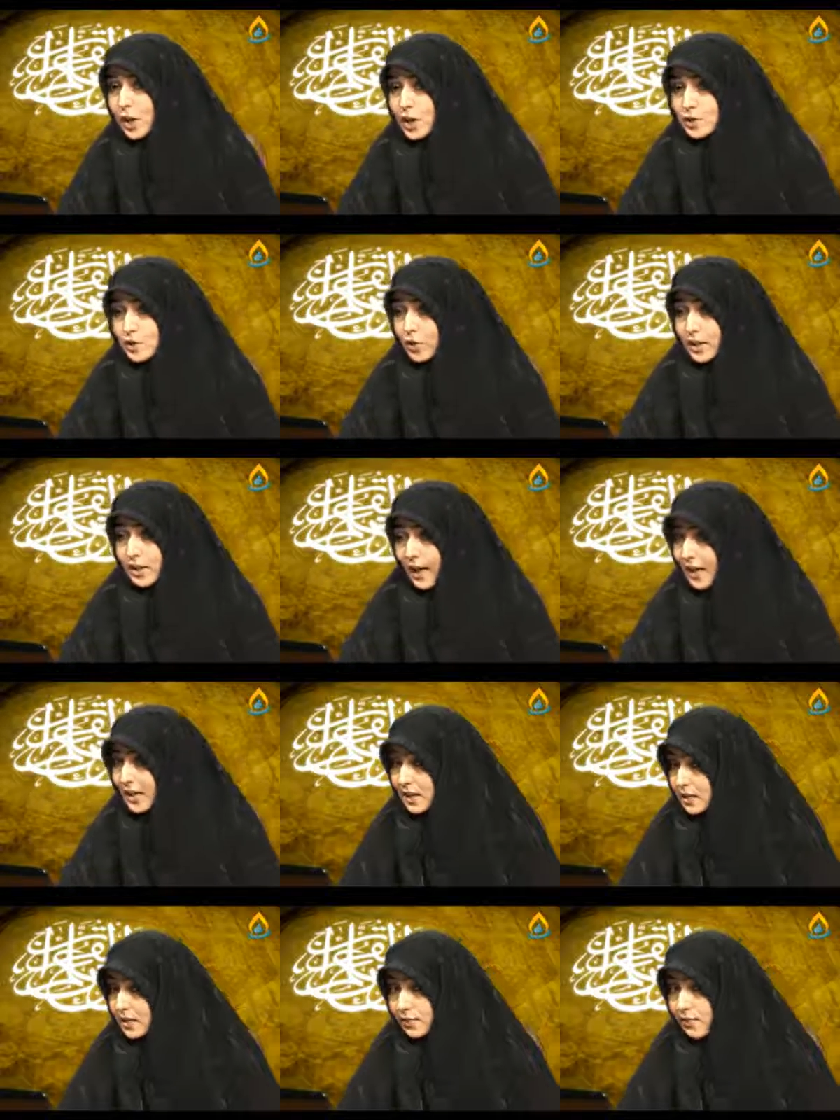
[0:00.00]
So
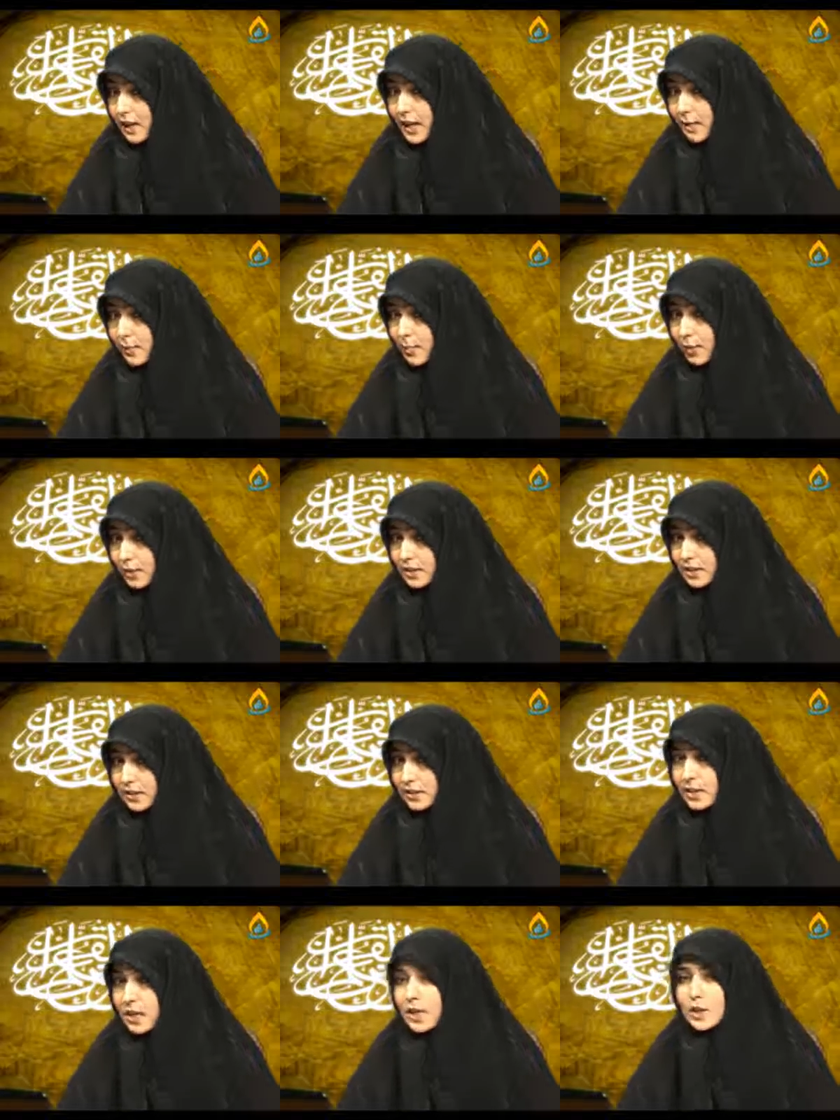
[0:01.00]
night is very
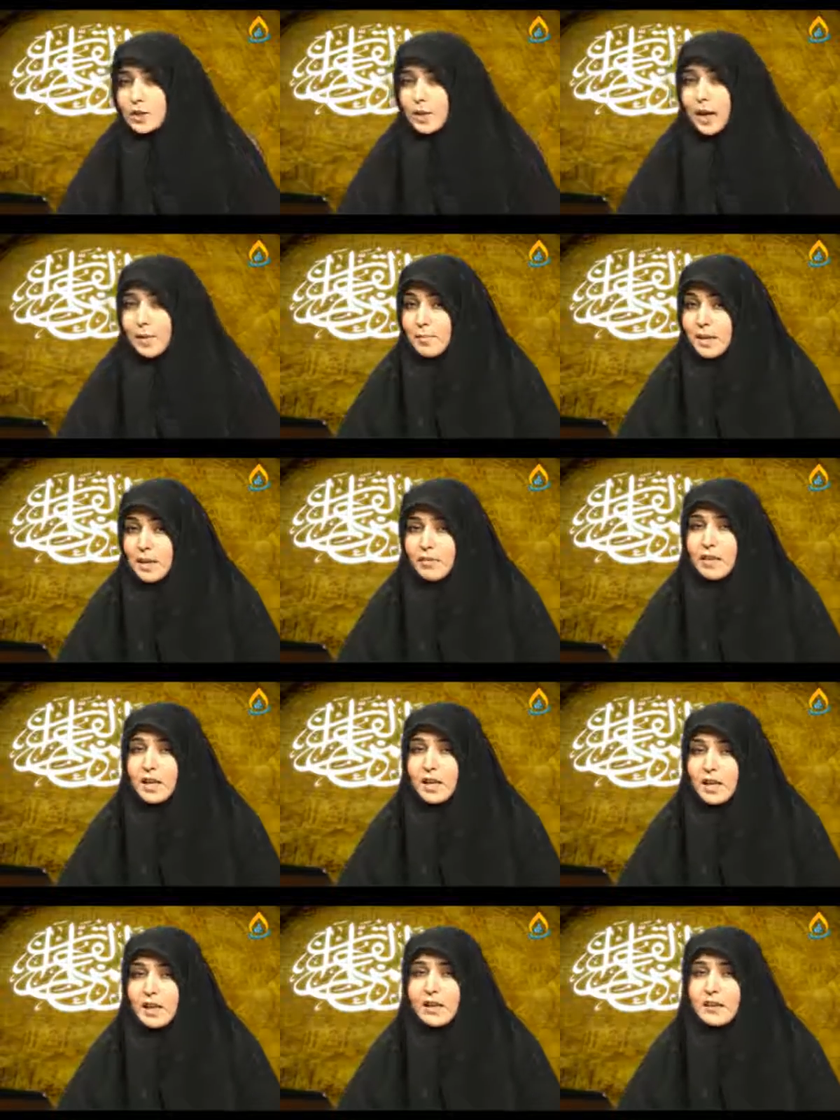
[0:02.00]
important. So I'm giving
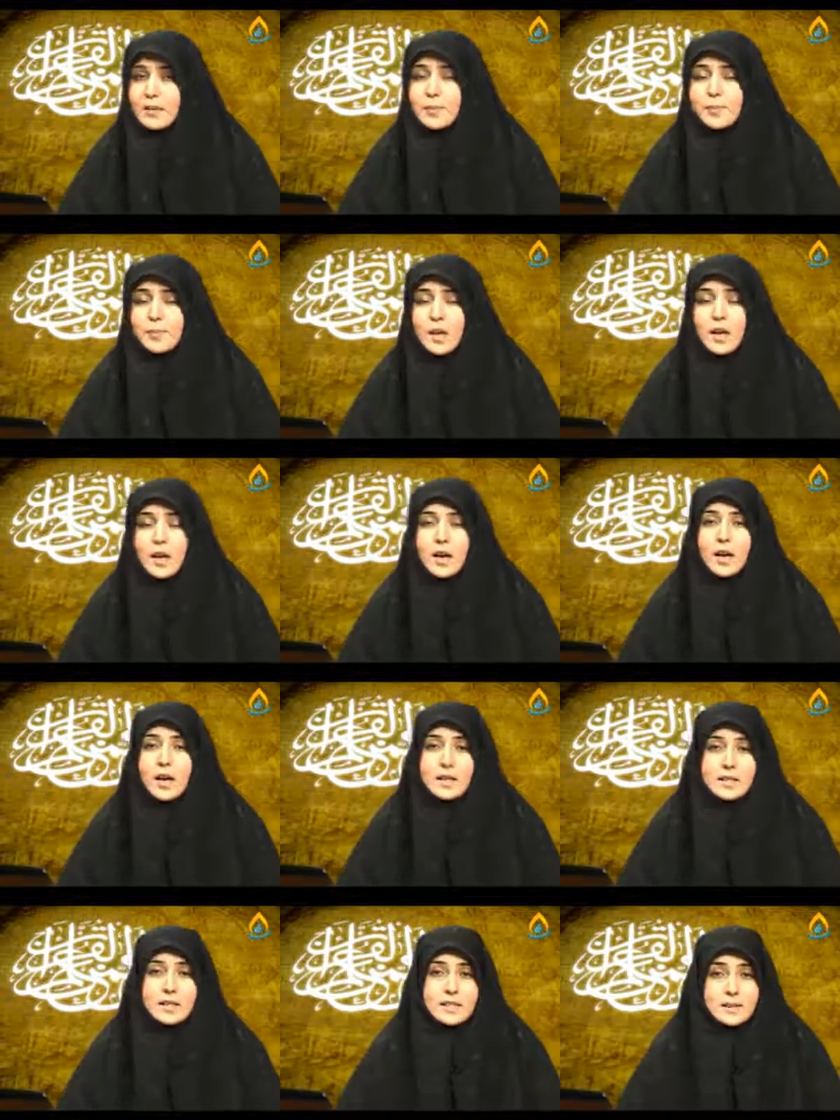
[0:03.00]
here
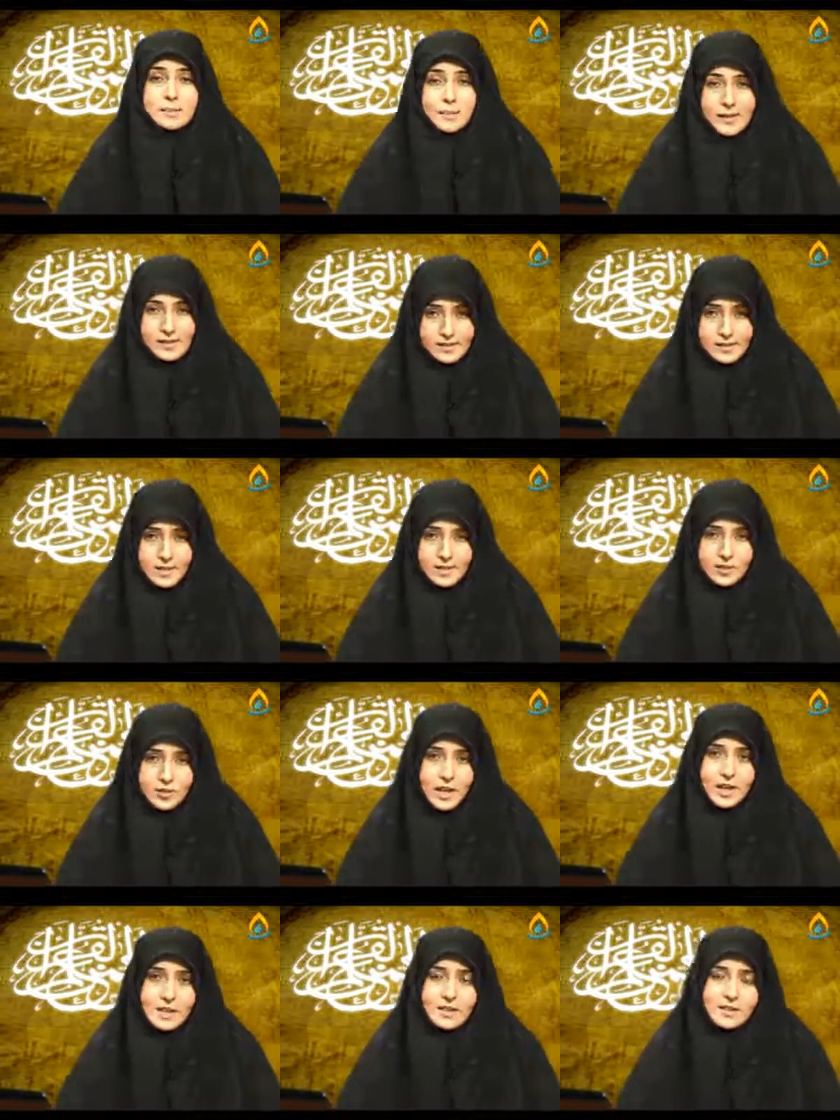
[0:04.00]
this message
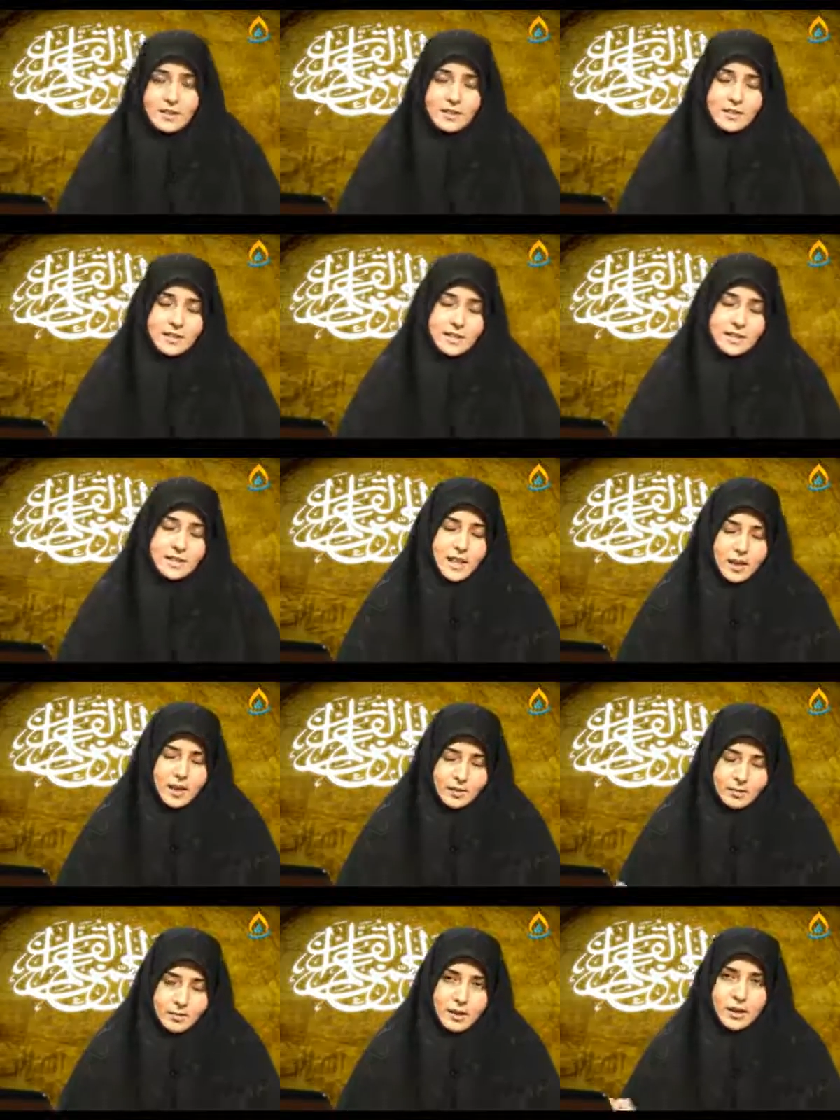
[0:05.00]
and this
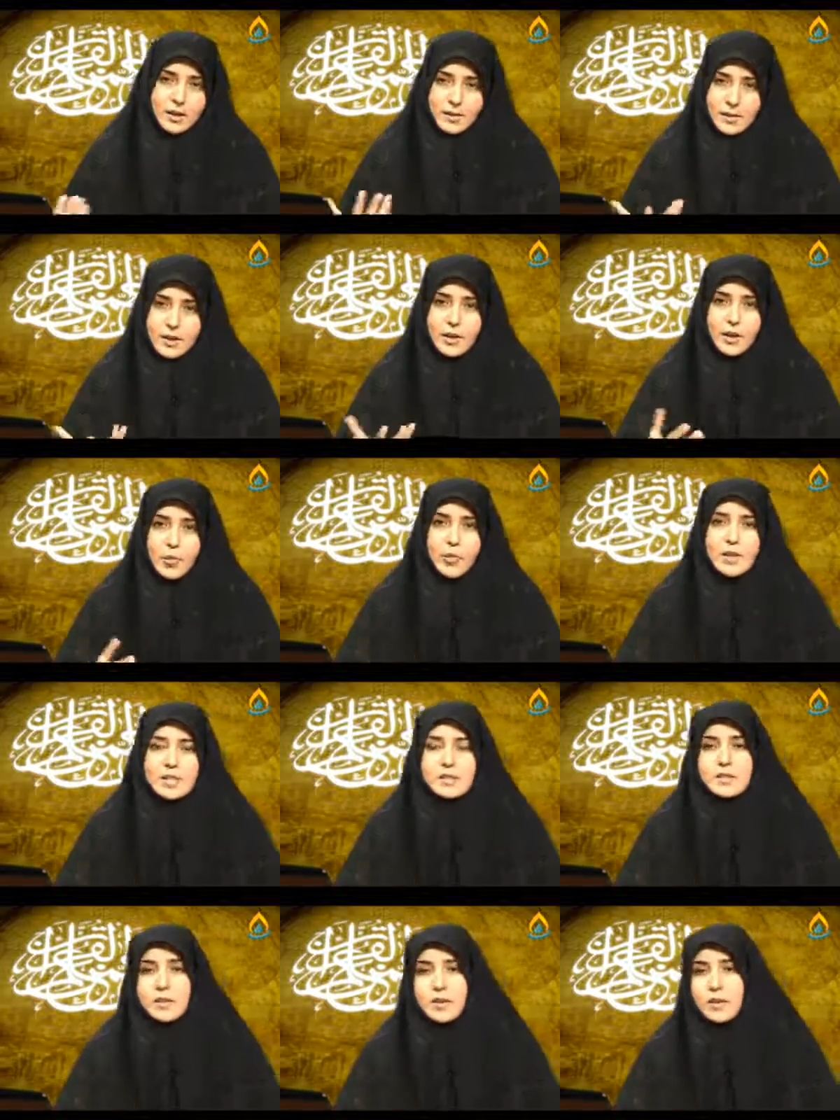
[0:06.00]
humbly
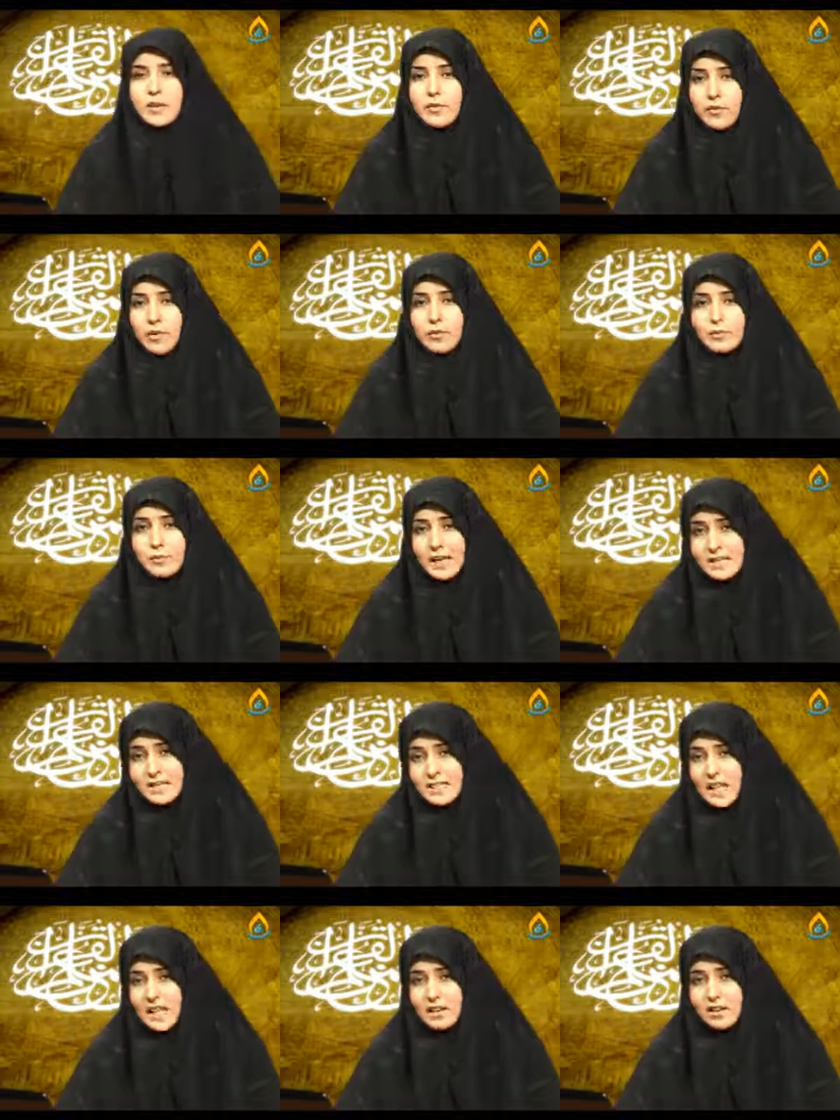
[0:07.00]
request from
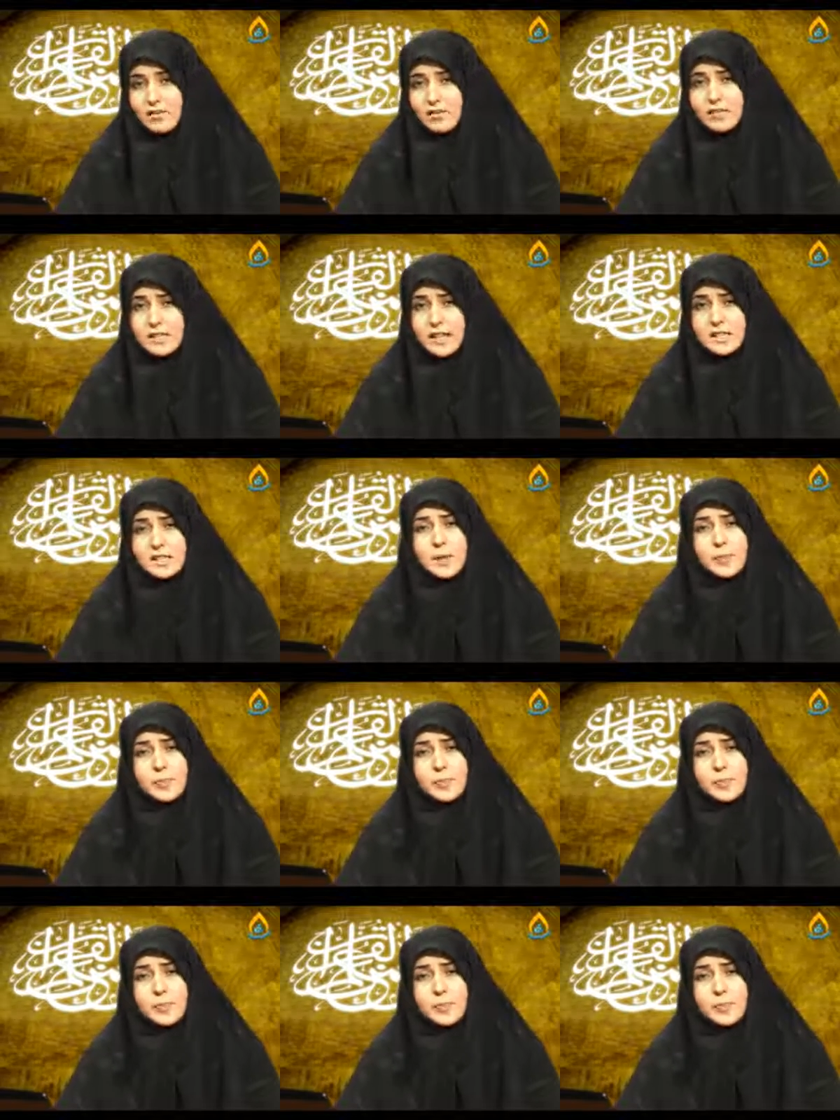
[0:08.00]
myself, that